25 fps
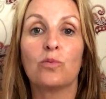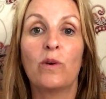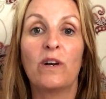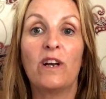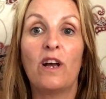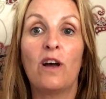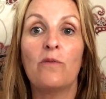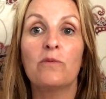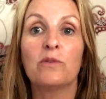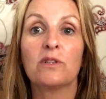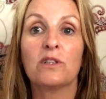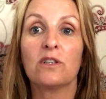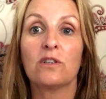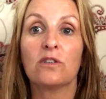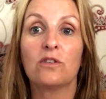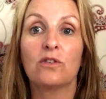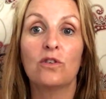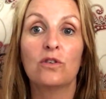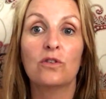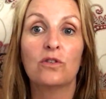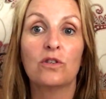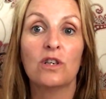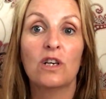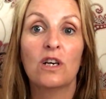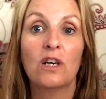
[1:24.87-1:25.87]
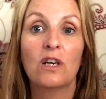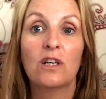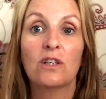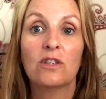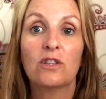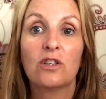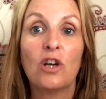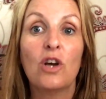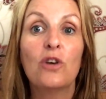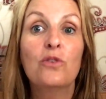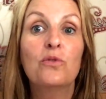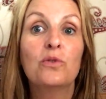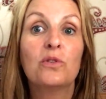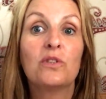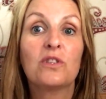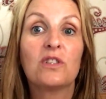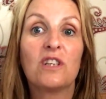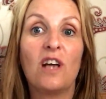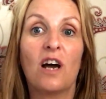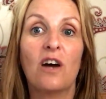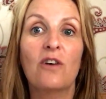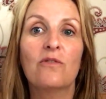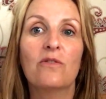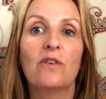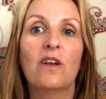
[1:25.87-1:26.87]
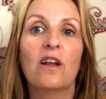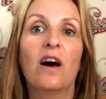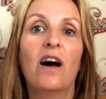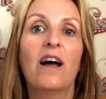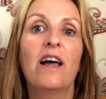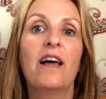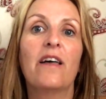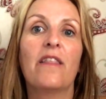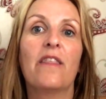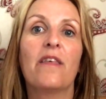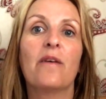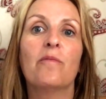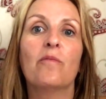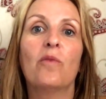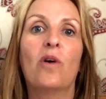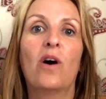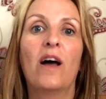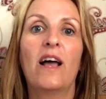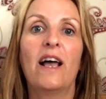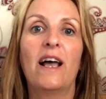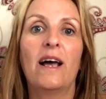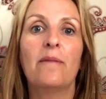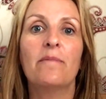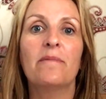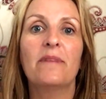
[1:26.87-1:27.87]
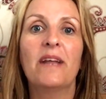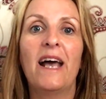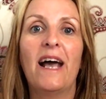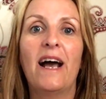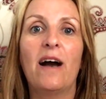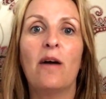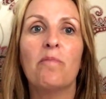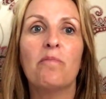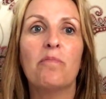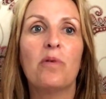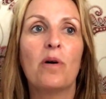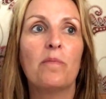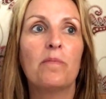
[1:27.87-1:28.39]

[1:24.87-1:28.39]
When I was a good two stone lighter than what I am now,